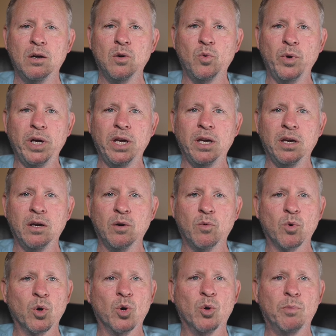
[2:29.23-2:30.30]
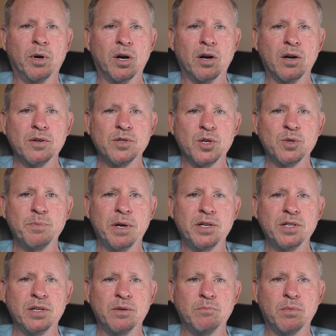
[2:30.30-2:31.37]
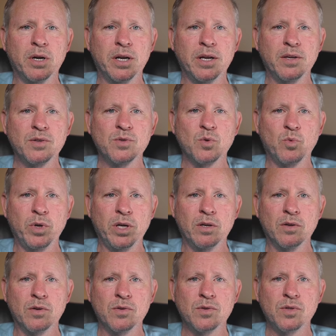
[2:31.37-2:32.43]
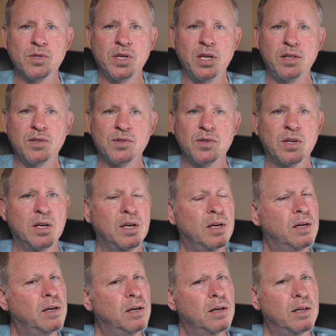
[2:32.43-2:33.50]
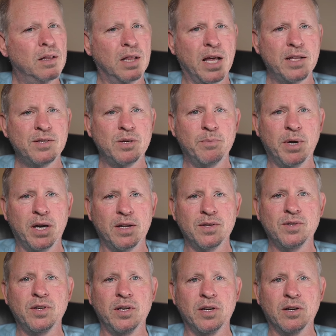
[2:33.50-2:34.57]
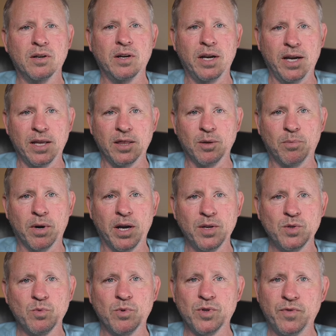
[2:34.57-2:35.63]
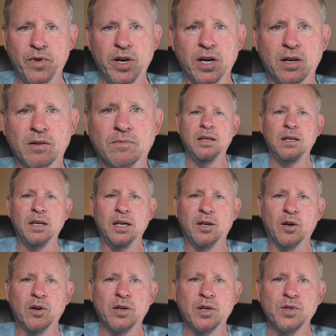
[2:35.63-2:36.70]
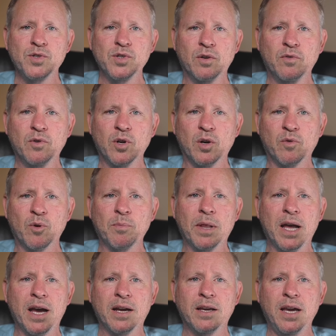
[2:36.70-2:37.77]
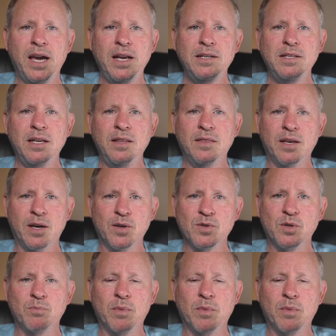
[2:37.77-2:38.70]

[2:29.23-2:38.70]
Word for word: wing, roll bar, suspension, brakes, wheels, seats. Lots of mods here, and the price was fair. An Arctic Silver over black 18,000